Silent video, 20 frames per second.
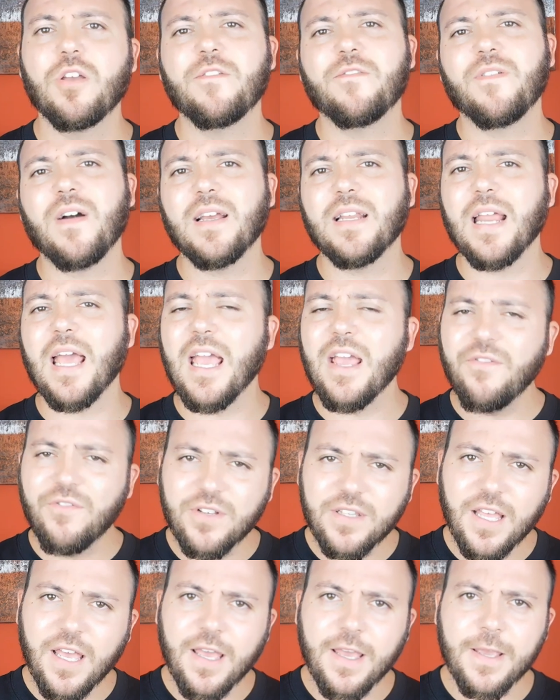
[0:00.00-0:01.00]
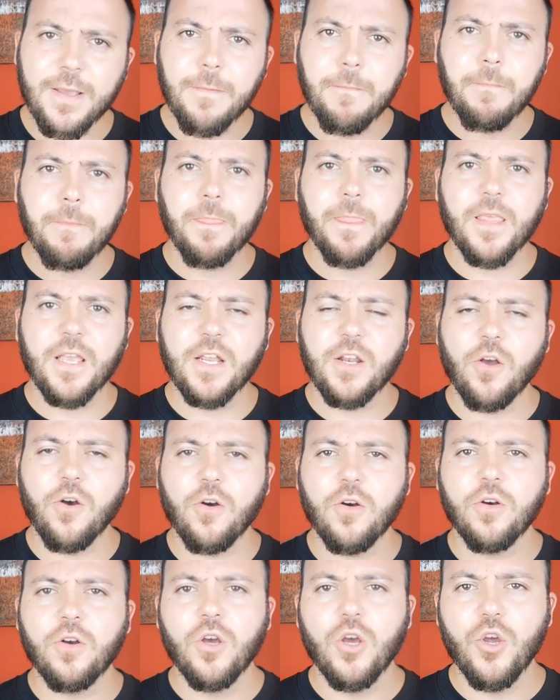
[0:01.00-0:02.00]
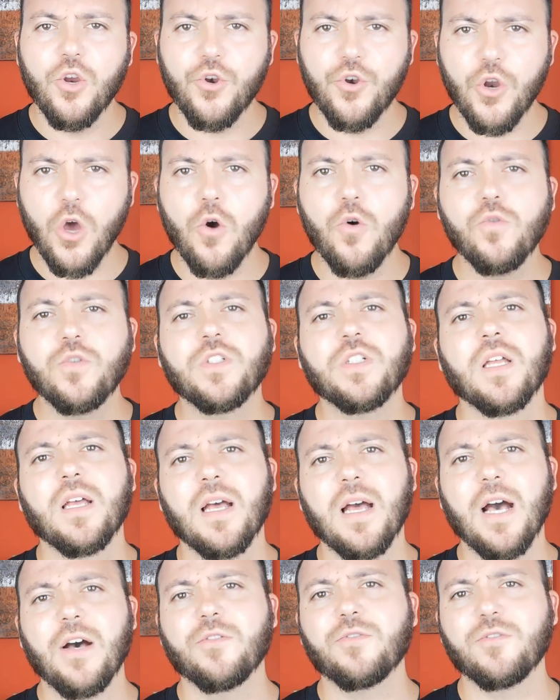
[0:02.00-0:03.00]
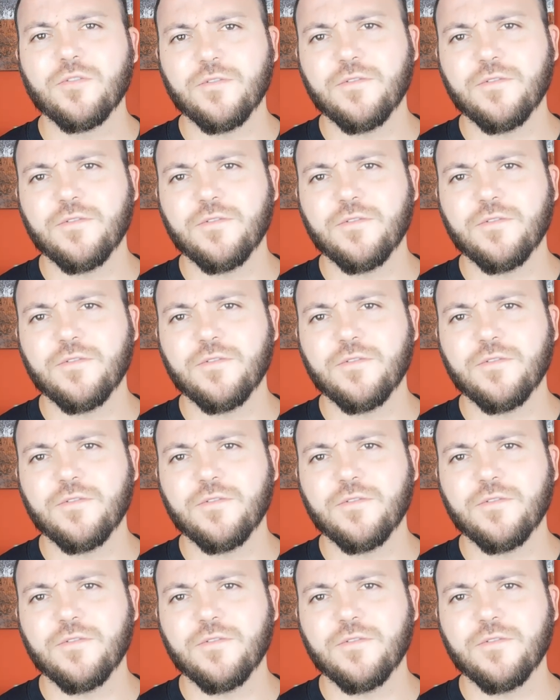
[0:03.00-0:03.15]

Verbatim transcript: a fight every day, you know, knows how to